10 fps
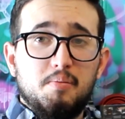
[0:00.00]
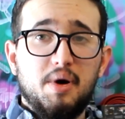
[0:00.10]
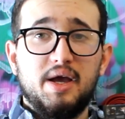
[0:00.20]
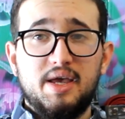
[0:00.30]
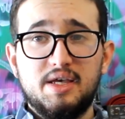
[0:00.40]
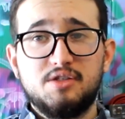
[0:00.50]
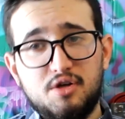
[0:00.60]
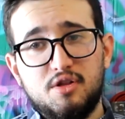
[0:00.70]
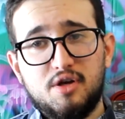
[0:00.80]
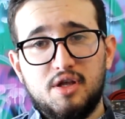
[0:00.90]
But his
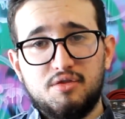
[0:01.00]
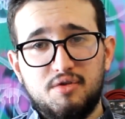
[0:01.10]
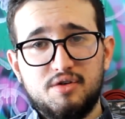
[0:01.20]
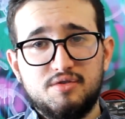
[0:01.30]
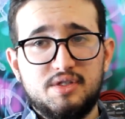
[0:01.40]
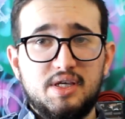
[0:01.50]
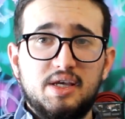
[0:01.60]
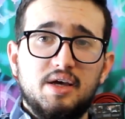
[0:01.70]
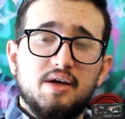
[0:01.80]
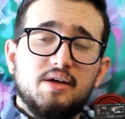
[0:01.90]
good looking
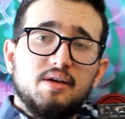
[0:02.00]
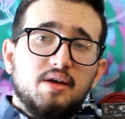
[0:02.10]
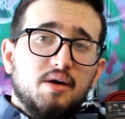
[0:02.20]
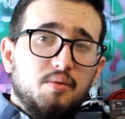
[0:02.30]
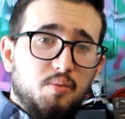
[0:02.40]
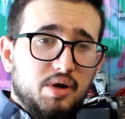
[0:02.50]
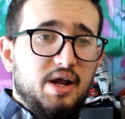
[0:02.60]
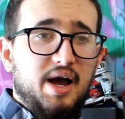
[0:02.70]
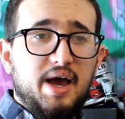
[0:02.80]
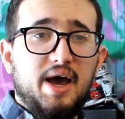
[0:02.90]
300Z would
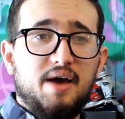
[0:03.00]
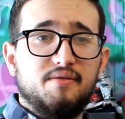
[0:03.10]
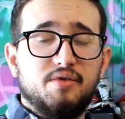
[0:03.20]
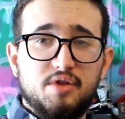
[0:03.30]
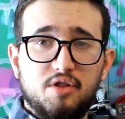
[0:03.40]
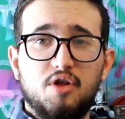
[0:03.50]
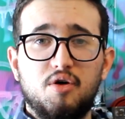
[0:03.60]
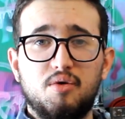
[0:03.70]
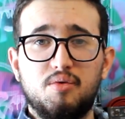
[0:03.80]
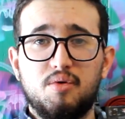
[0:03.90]
not have the
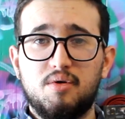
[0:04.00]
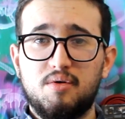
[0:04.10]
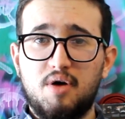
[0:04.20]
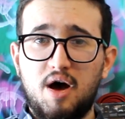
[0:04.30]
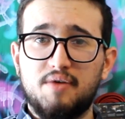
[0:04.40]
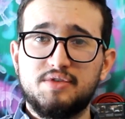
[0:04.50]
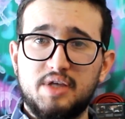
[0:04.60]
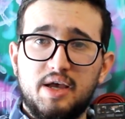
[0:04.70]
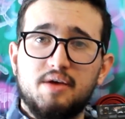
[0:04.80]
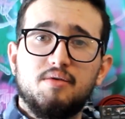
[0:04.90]
low
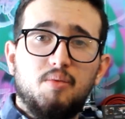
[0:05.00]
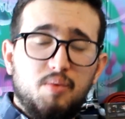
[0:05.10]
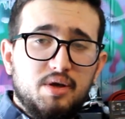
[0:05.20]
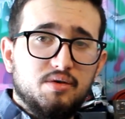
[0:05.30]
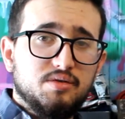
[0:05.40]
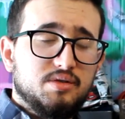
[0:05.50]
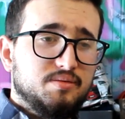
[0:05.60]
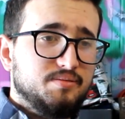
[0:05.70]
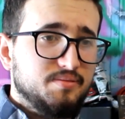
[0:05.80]
offset wheels.